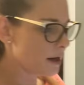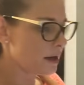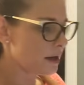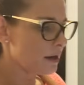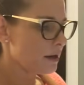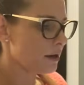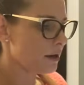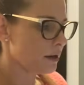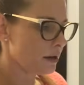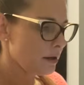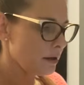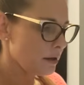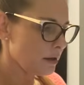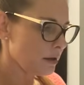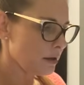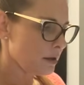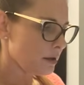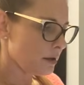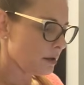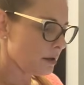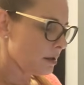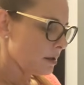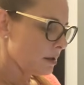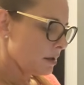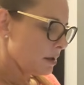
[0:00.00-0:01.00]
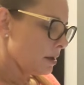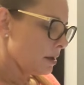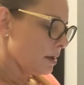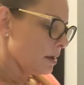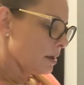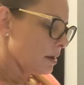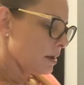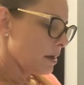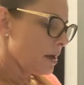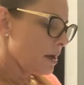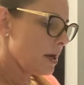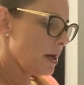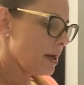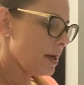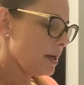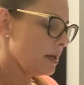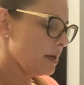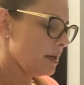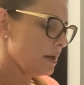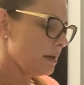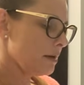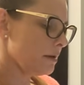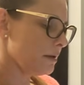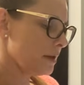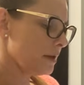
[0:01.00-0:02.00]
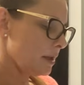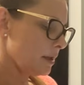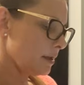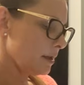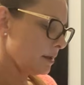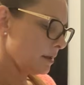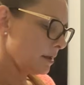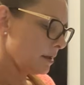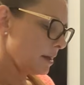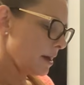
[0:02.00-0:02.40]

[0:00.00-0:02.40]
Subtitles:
are hanging out in the